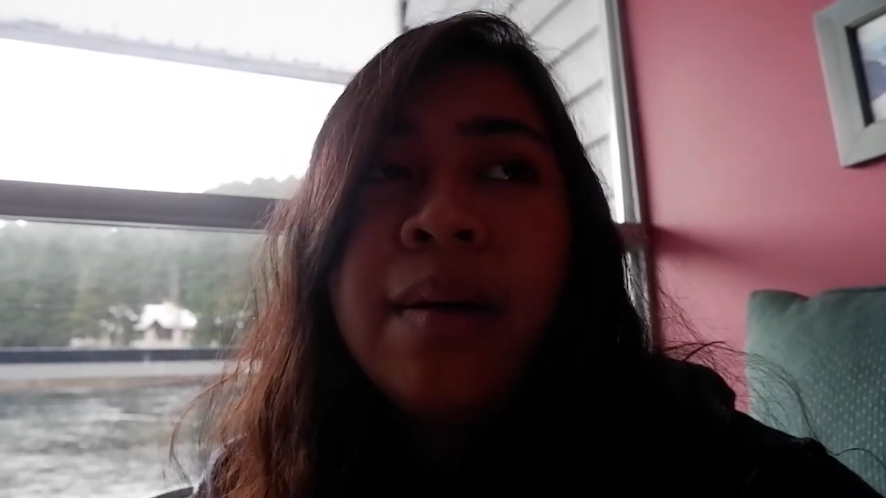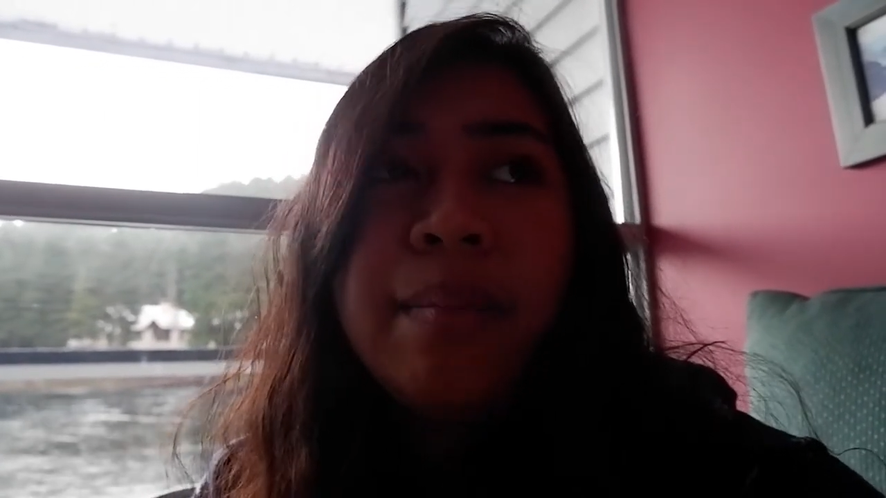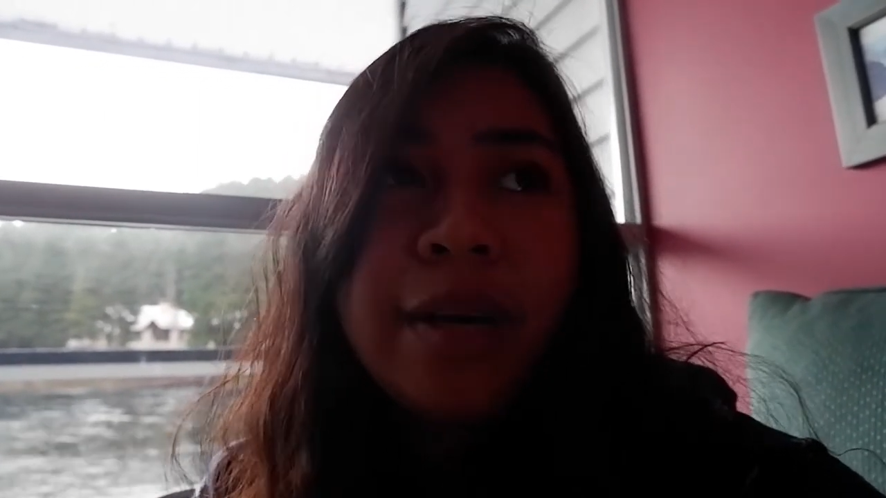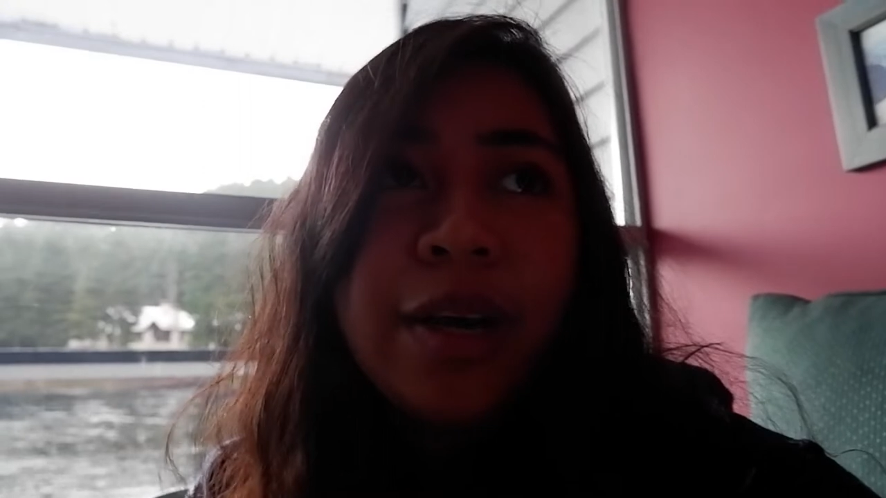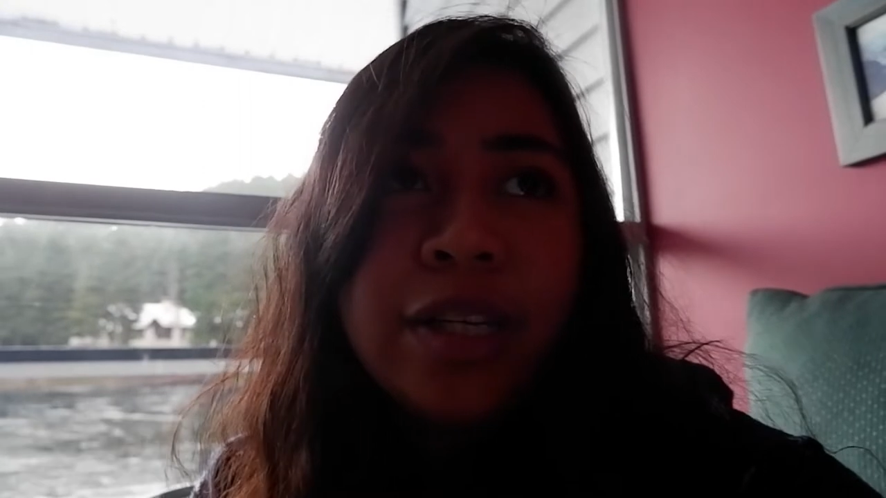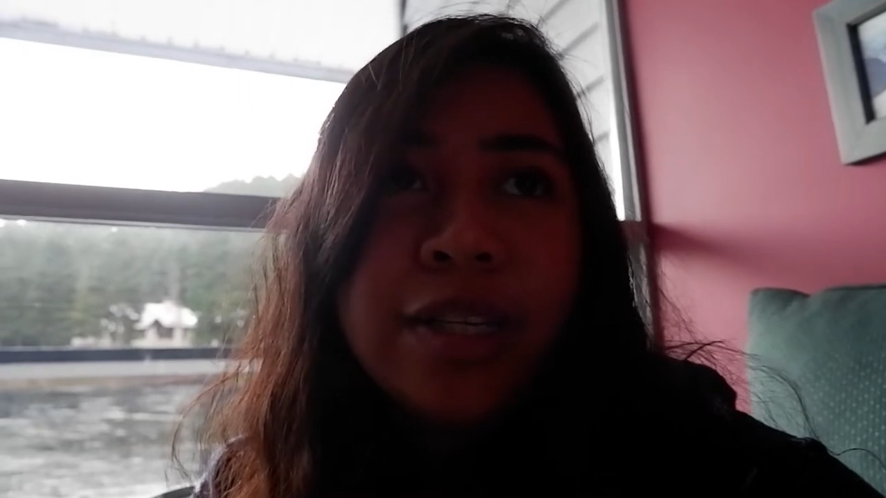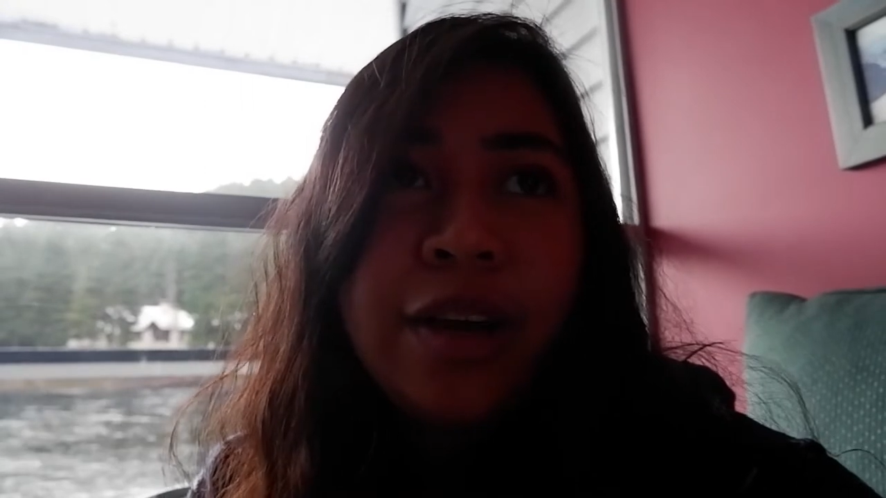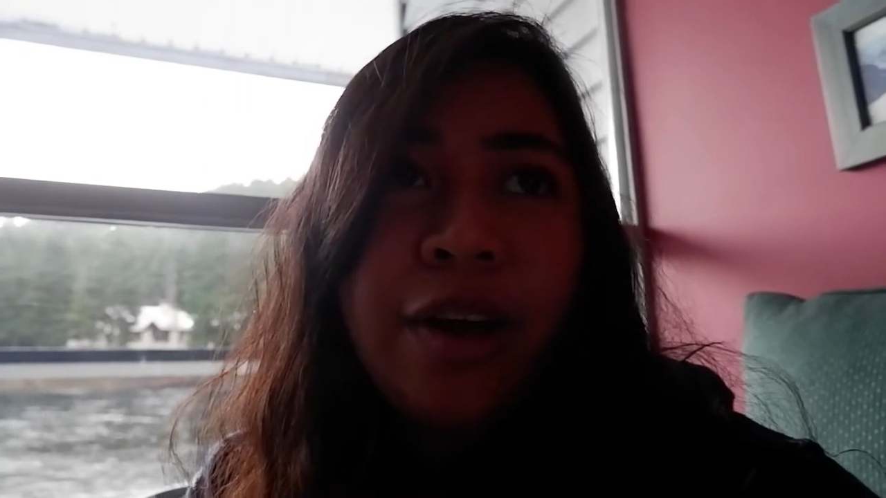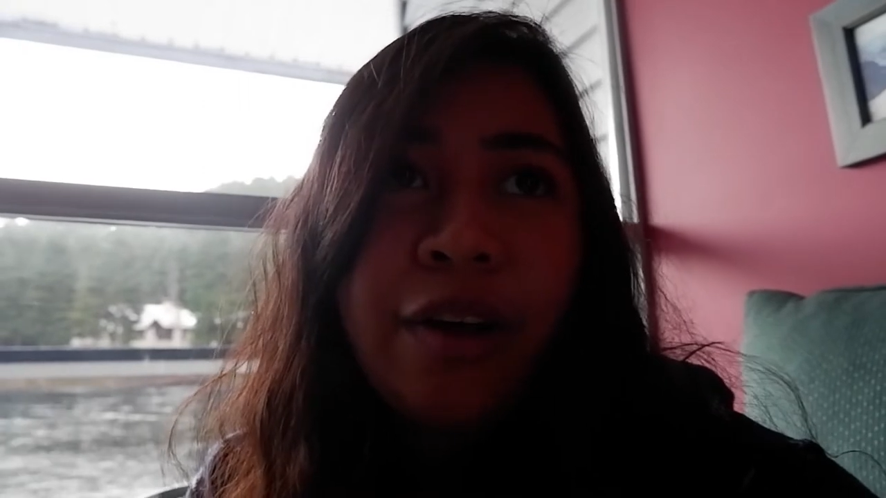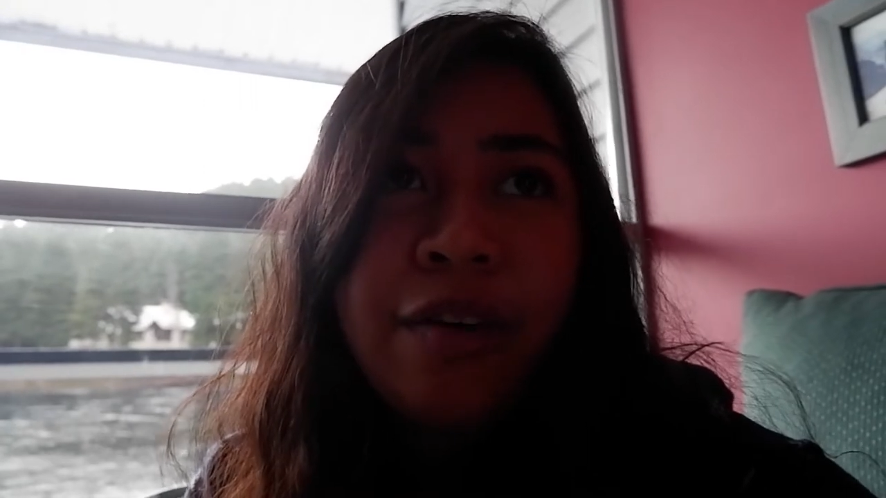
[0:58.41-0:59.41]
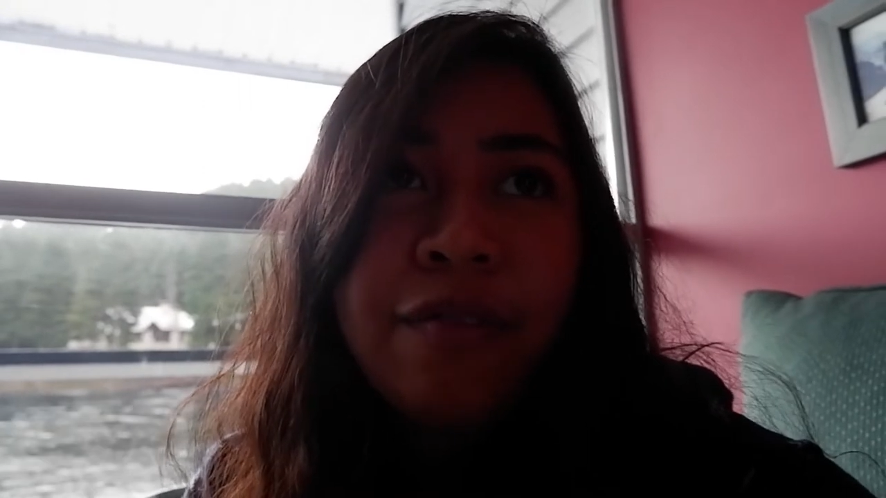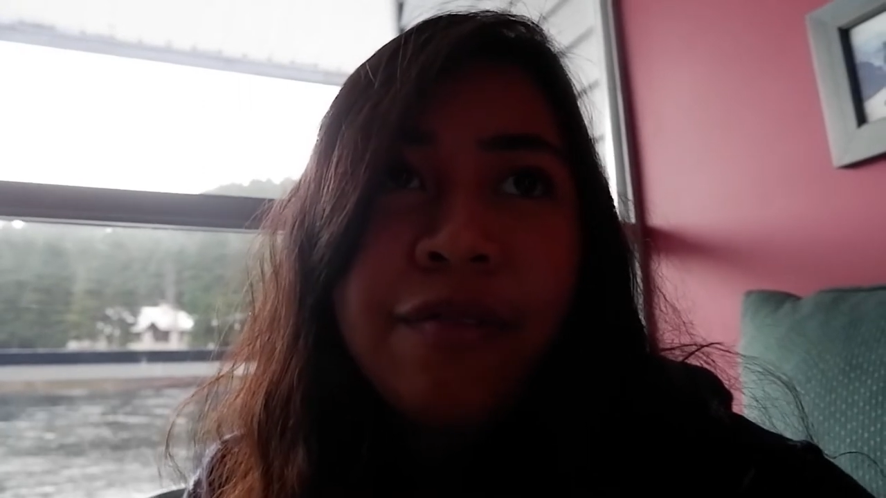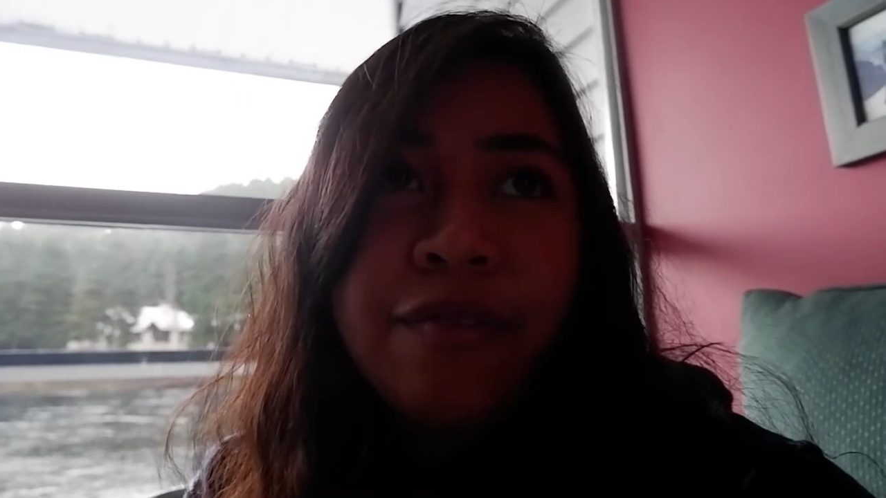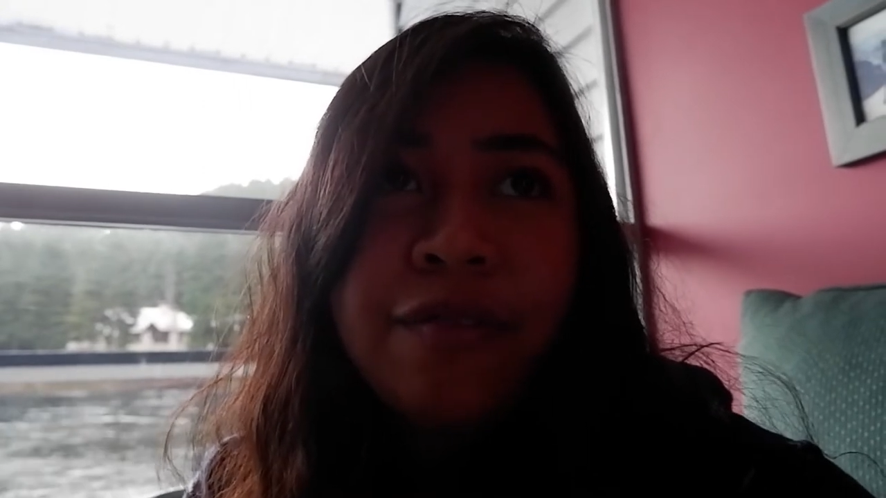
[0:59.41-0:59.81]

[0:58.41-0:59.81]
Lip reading: because of